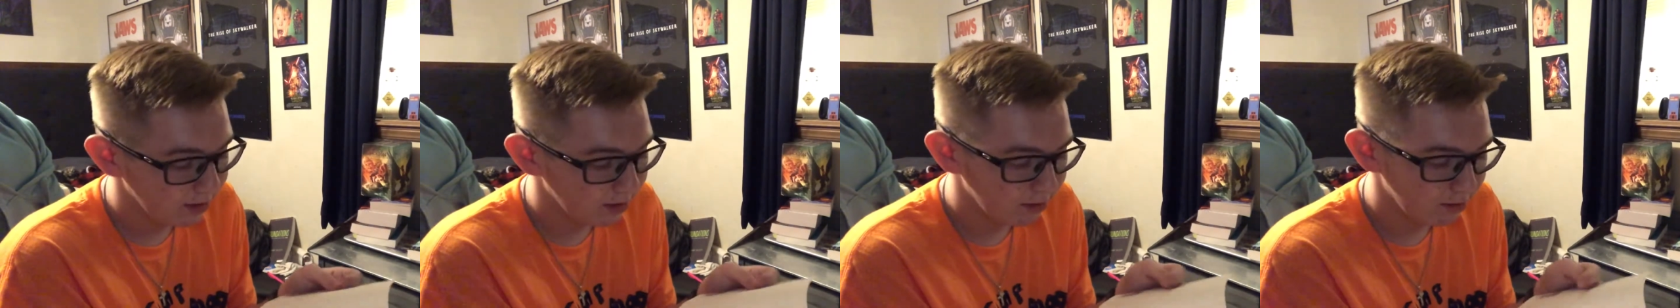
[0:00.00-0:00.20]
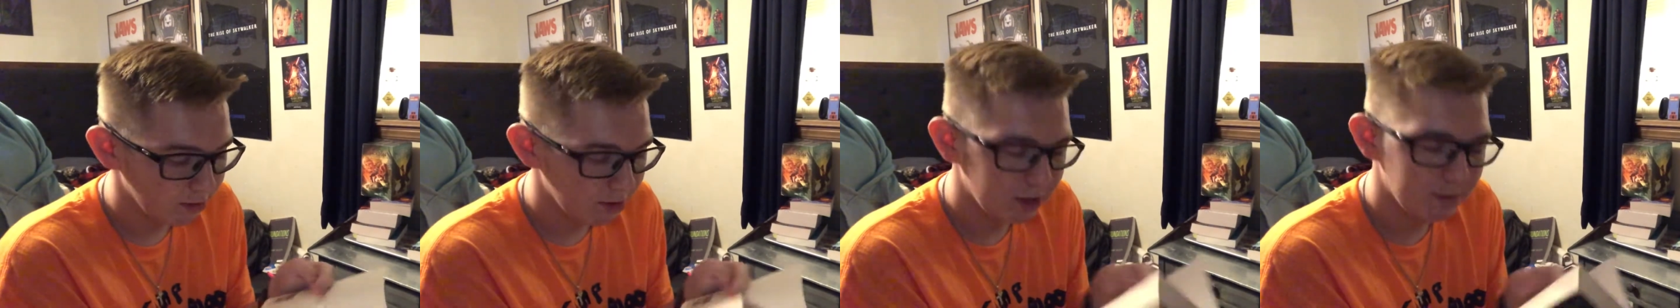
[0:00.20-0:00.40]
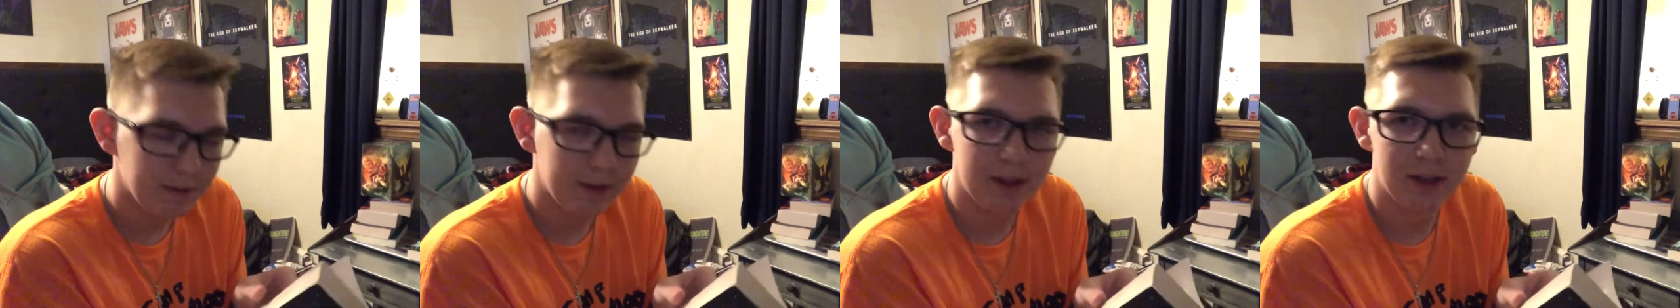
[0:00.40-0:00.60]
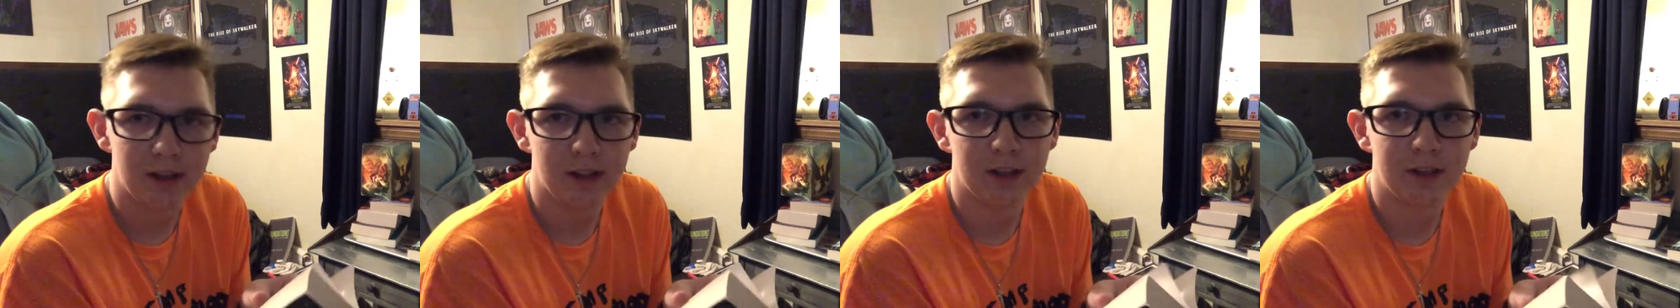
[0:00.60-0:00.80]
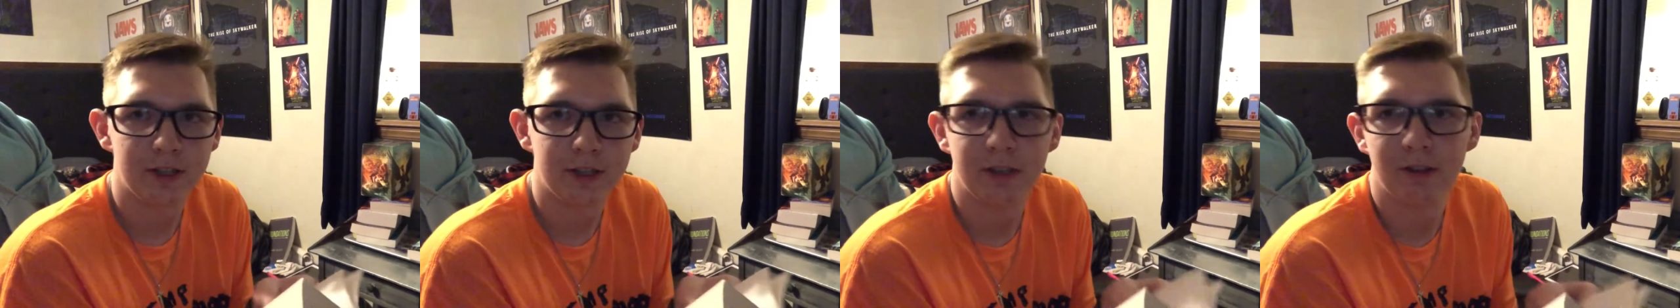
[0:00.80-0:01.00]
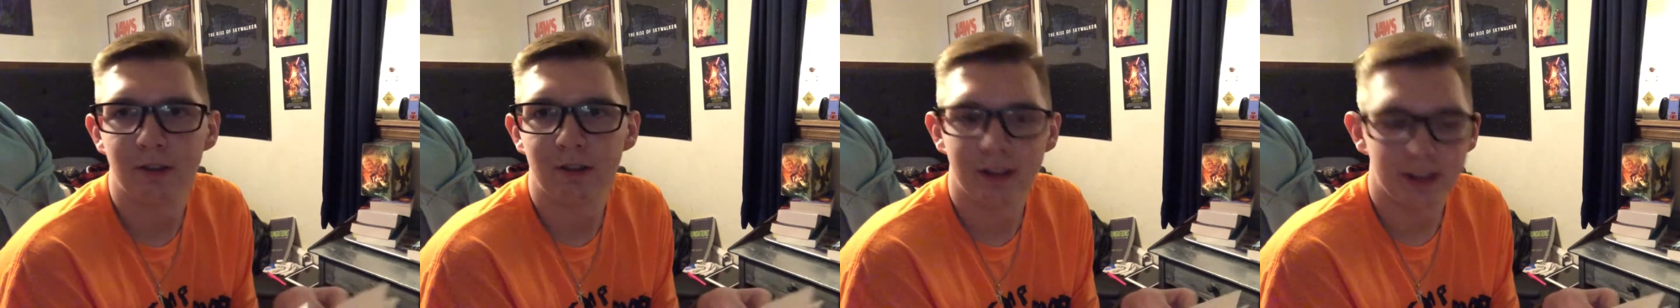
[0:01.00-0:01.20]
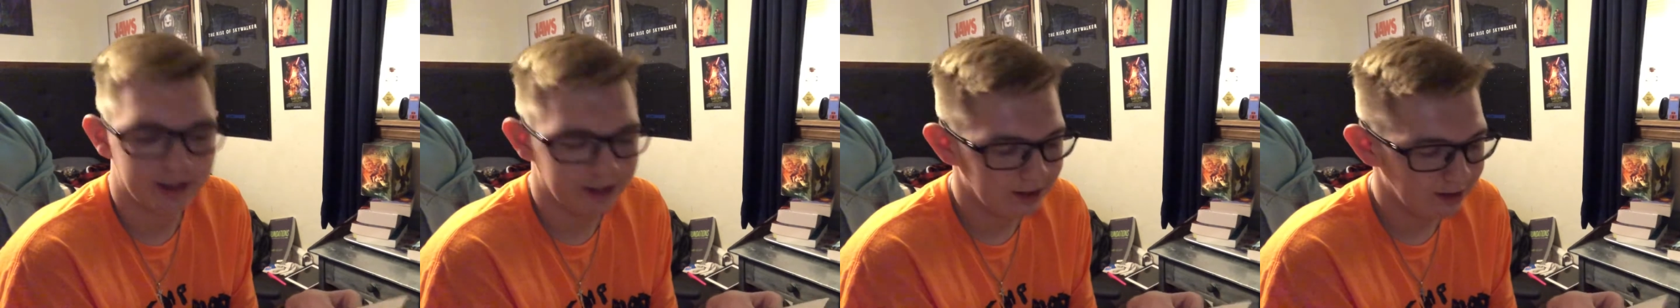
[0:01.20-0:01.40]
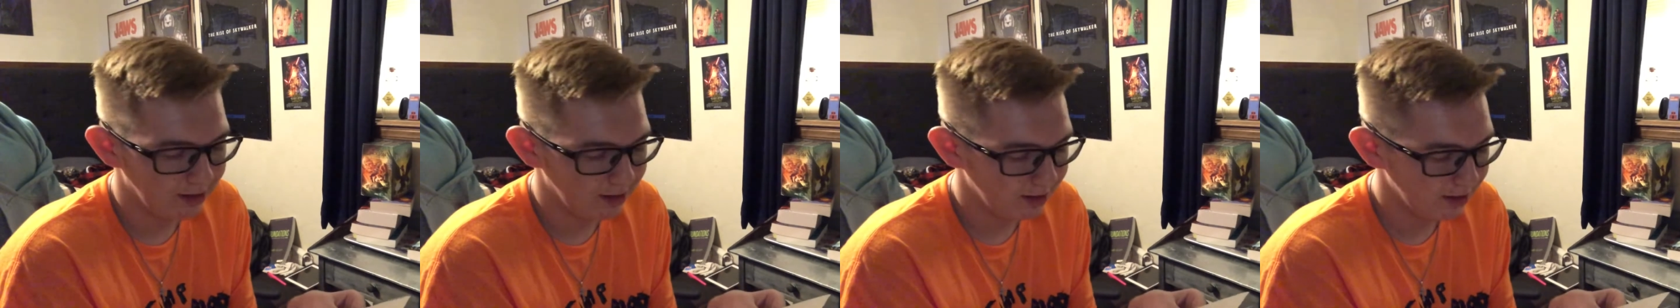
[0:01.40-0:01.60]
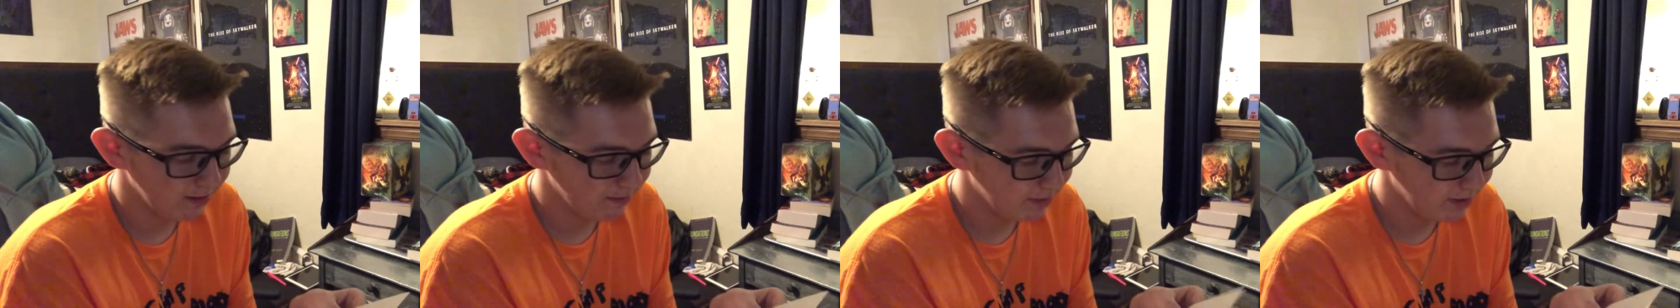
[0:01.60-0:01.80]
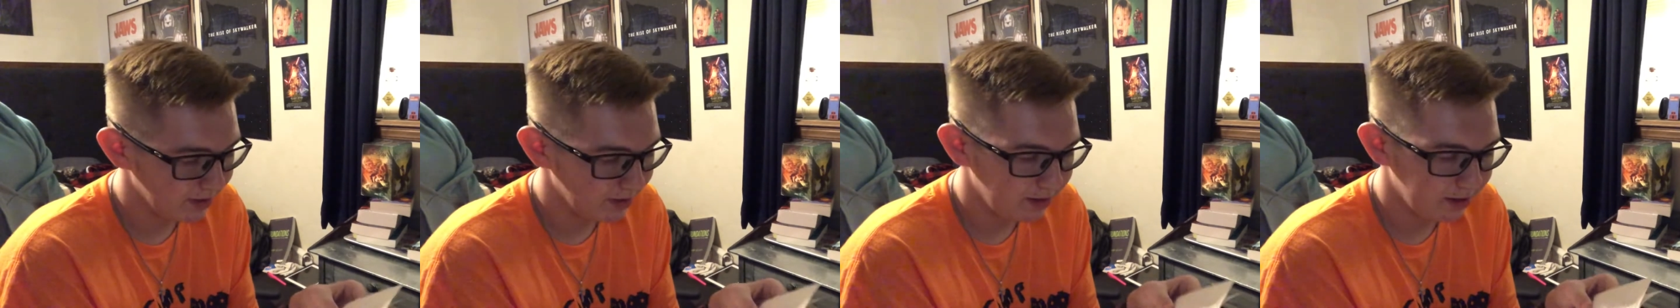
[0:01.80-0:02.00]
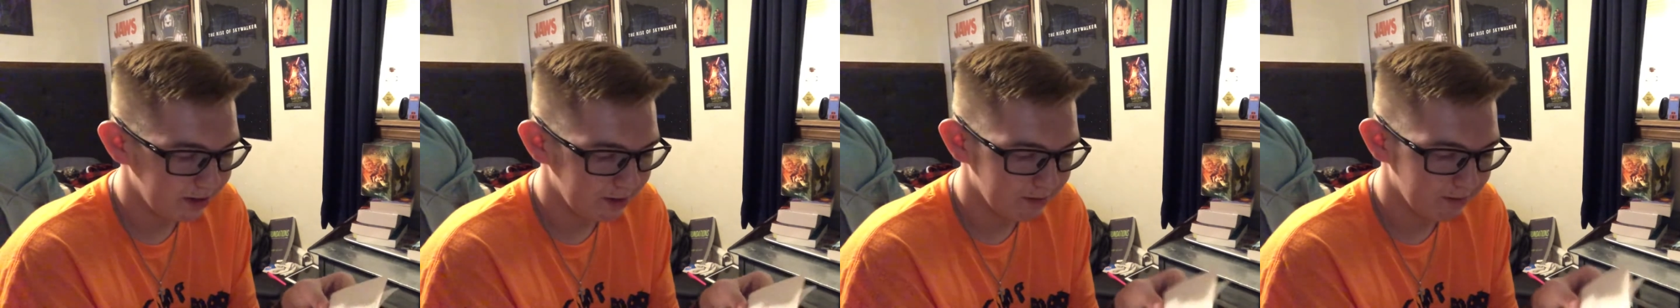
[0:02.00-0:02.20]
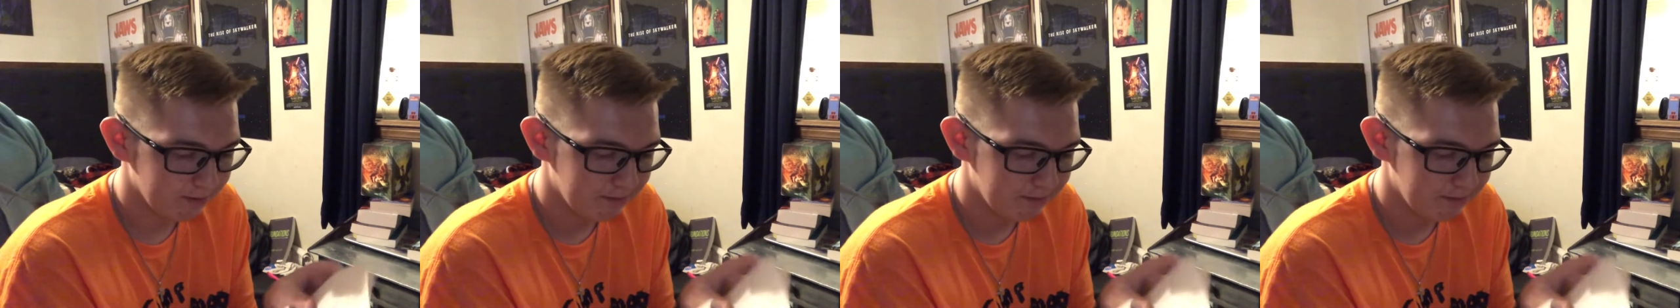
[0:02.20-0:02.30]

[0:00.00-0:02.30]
Norse mythology or like the MCU.